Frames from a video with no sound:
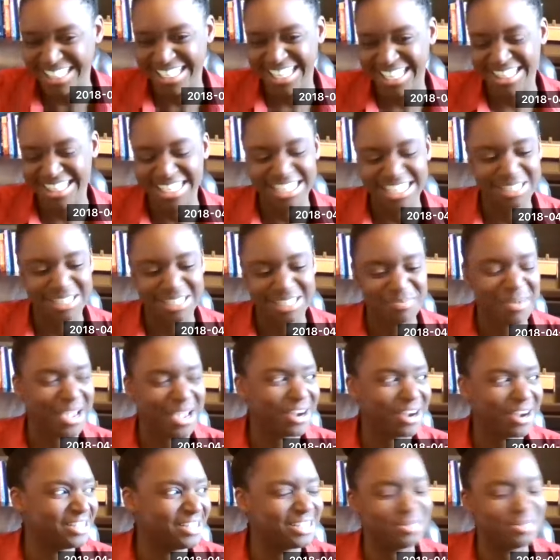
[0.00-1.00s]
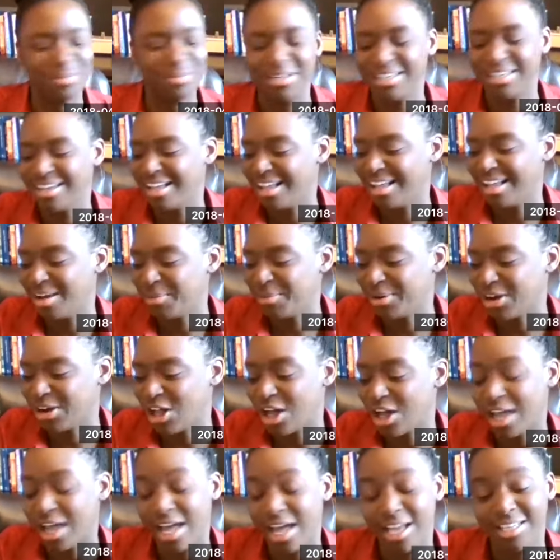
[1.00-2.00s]
So. I think as parents, we uh, we're
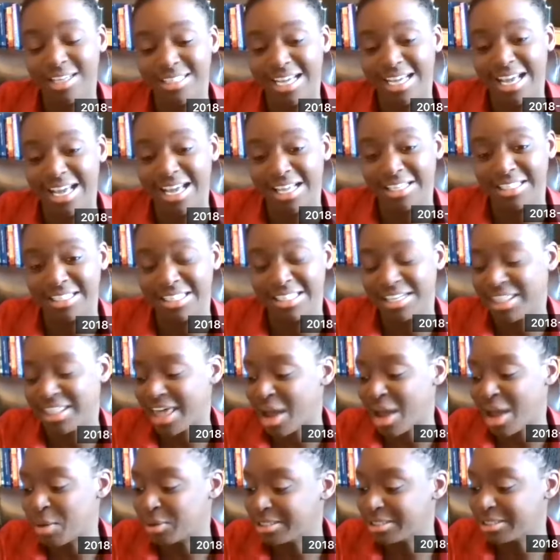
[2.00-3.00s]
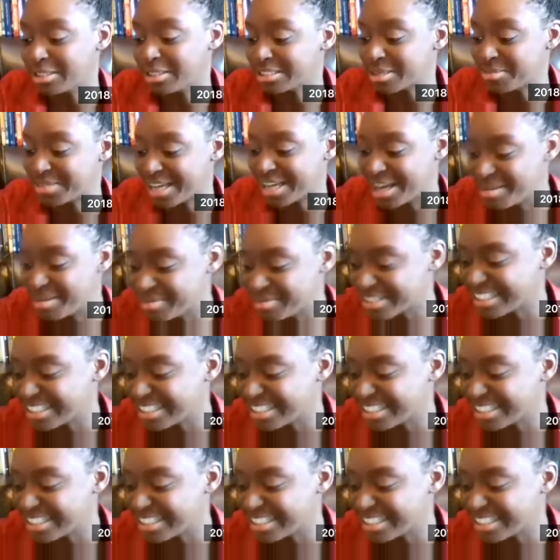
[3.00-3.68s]
all kind of dialed into that one sometimes.